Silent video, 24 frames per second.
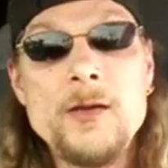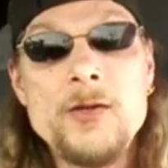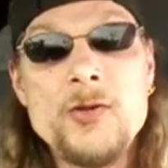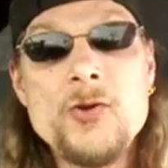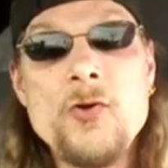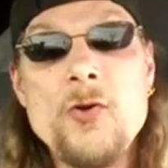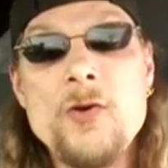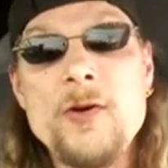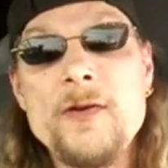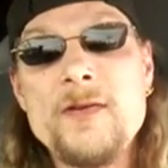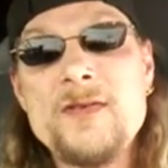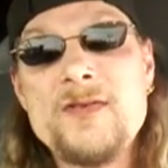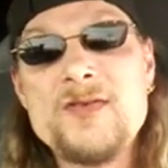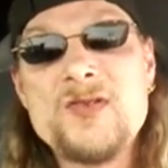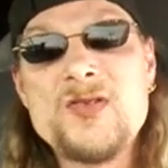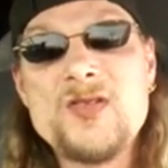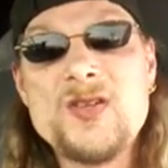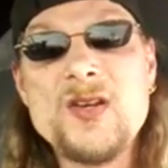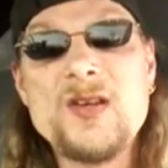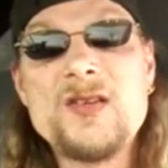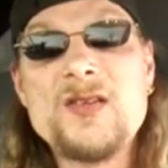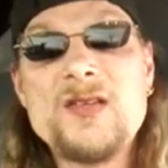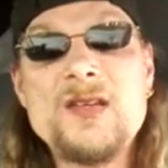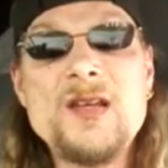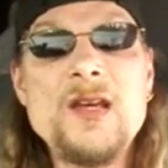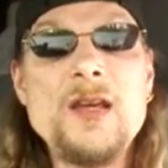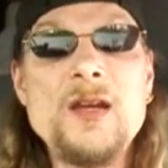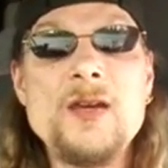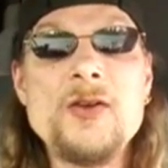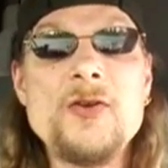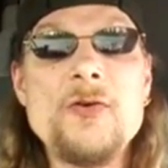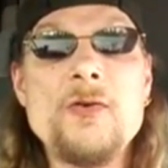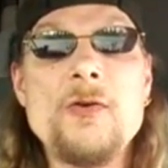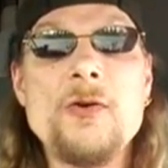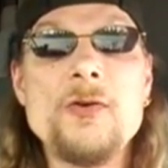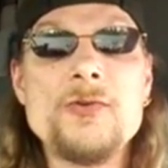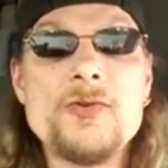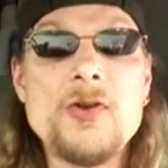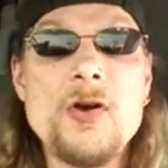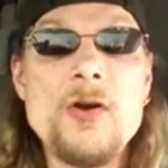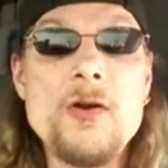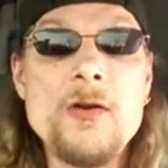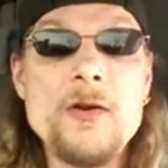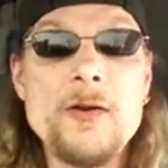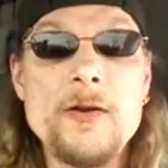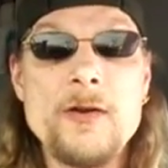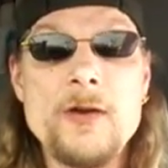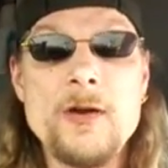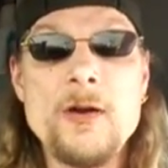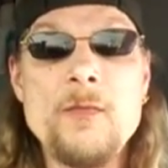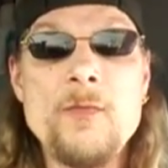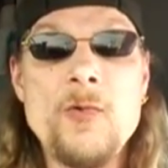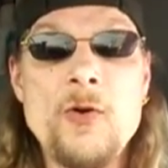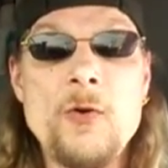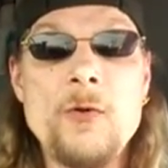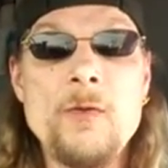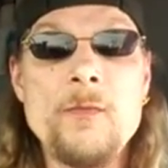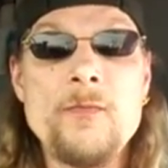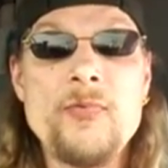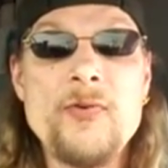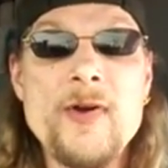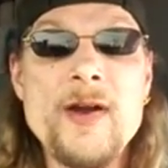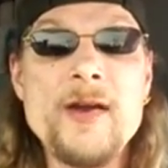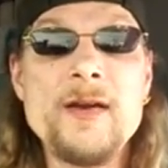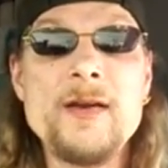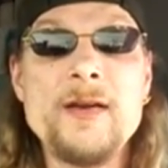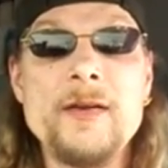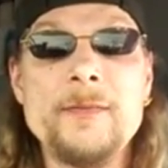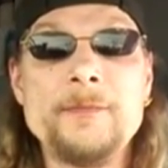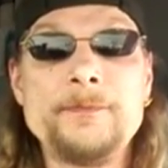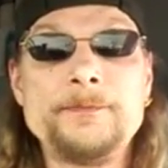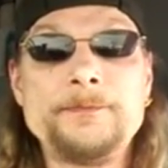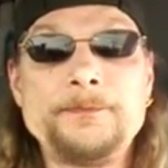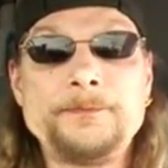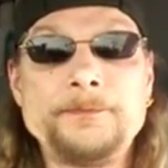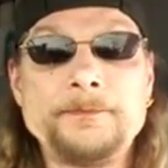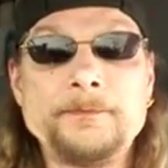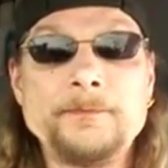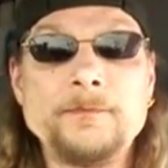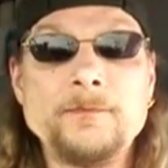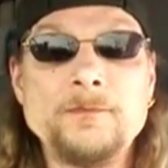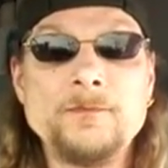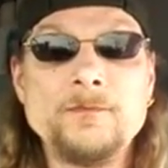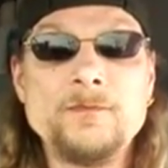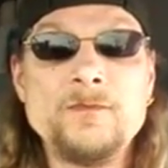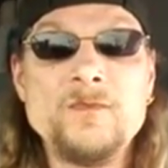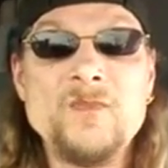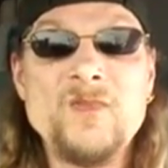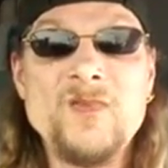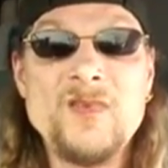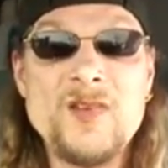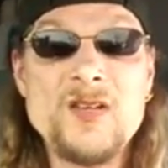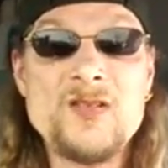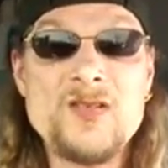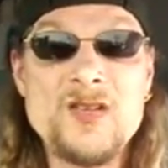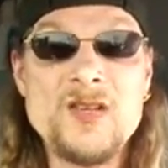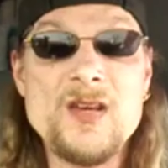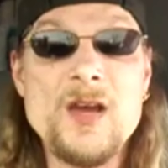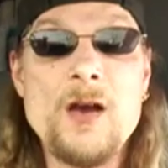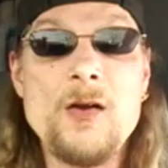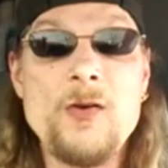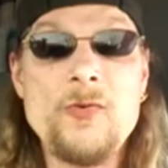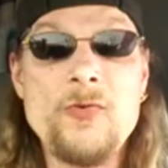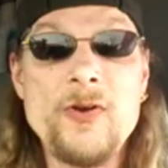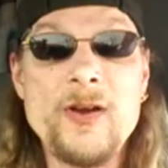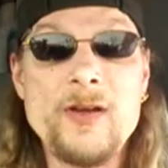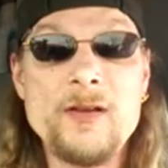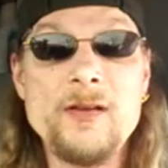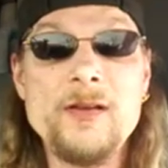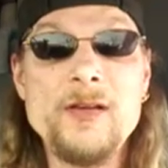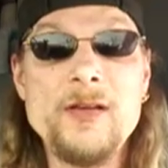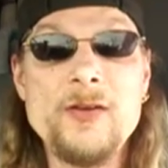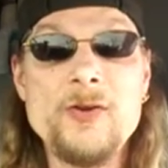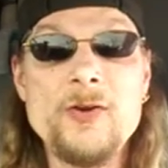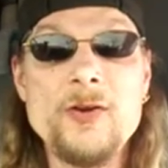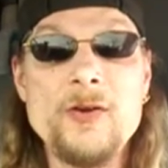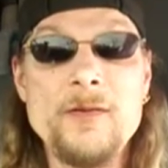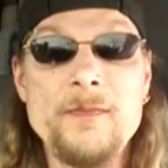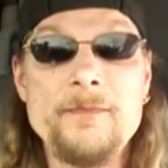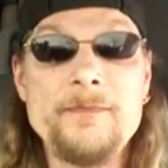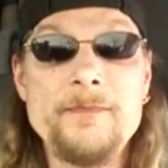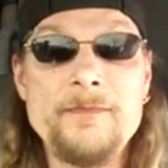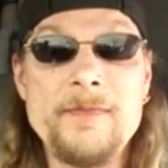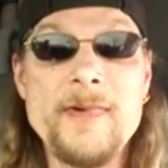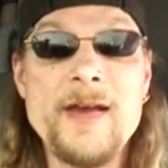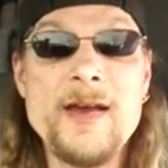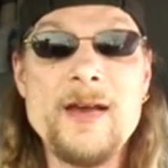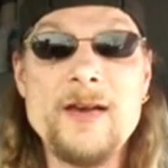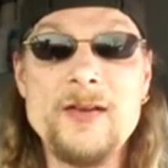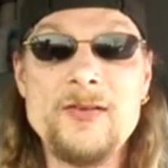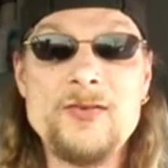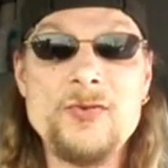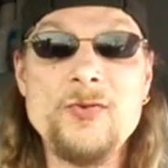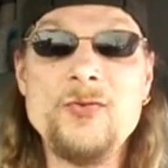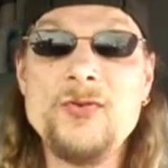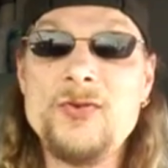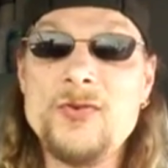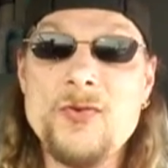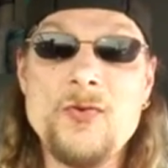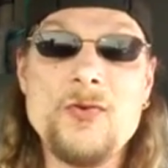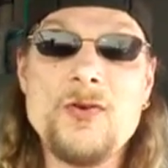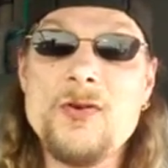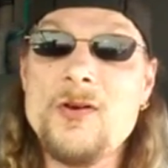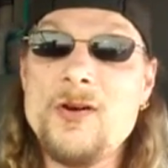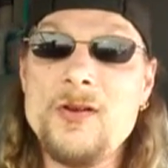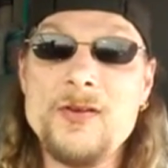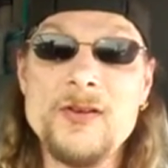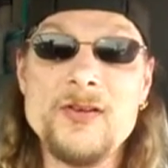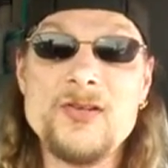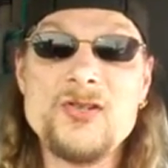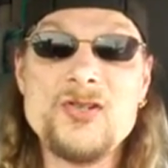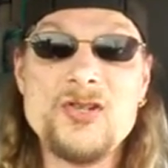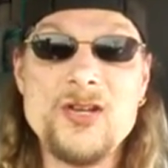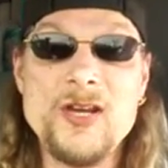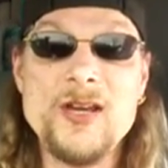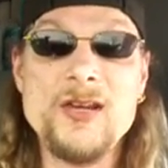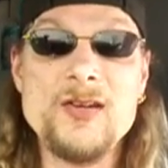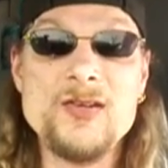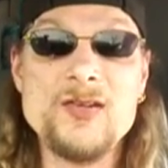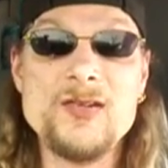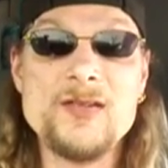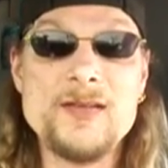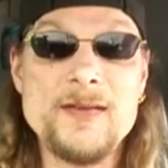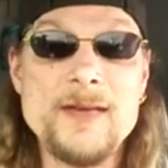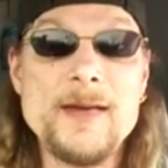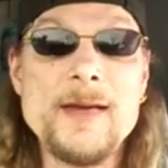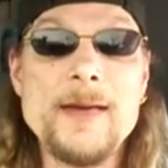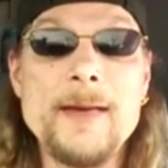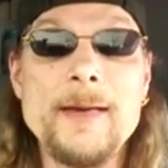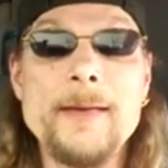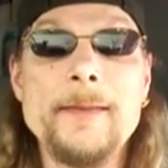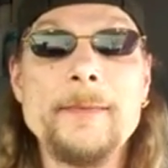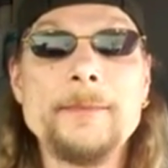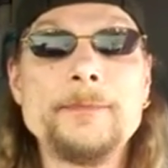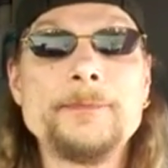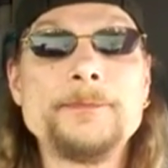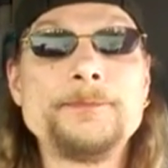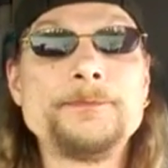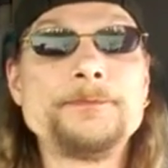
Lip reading: your 16-year-old daughter come home pregnant. Let's see how quickly your attitude toward all this changes then.